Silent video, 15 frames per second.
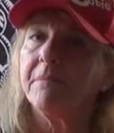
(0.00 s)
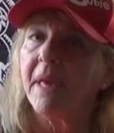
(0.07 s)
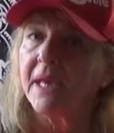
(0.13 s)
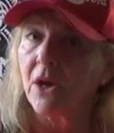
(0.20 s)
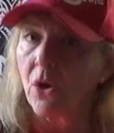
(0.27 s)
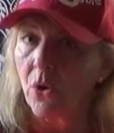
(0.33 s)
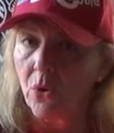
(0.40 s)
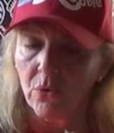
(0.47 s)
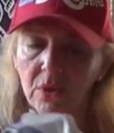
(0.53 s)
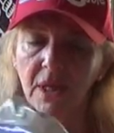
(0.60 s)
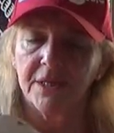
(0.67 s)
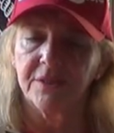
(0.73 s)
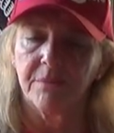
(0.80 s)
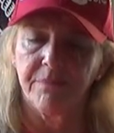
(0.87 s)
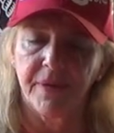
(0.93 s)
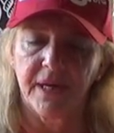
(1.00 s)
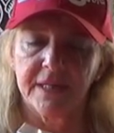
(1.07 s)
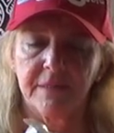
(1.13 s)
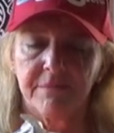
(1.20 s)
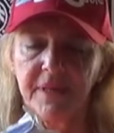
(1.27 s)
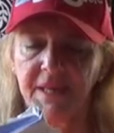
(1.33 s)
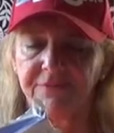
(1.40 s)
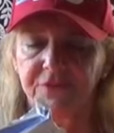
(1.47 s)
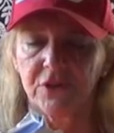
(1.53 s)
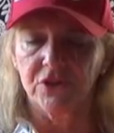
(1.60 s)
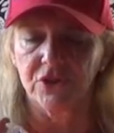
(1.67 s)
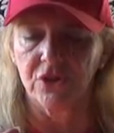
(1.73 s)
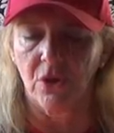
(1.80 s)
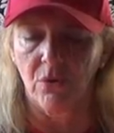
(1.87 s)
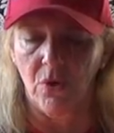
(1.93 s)
make a hole on the bottom. If
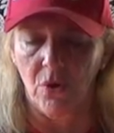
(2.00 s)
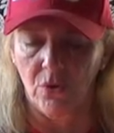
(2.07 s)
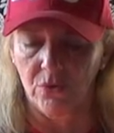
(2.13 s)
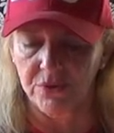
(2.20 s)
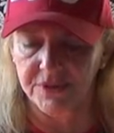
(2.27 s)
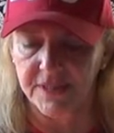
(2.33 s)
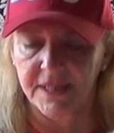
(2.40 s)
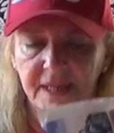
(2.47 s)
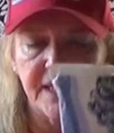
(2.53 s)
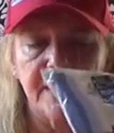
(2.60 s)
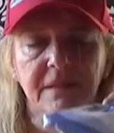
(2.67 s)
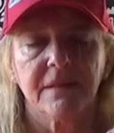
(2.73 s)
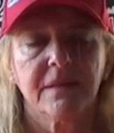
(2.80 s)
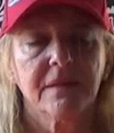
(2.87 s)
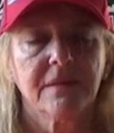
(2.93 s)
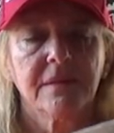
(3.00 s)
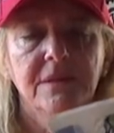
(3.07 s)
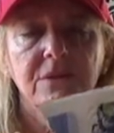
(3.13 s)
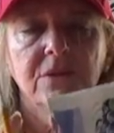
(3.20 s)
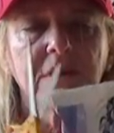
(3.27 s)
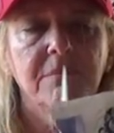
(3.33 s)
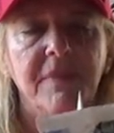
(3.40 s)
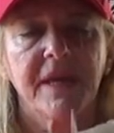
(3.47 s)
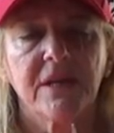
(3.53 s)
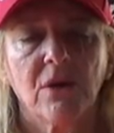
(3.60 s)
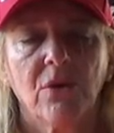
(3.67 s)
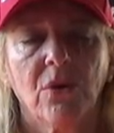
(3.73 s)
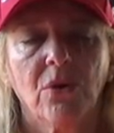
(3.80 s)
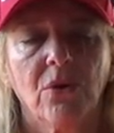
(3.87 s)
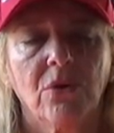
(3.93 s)
there's no holes in it, you can make a
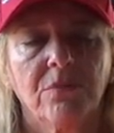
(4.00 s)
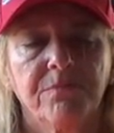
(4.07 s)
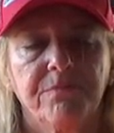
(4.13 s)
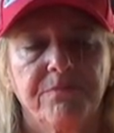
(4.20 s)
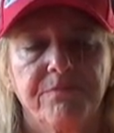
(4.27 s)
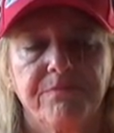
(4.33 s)
hole.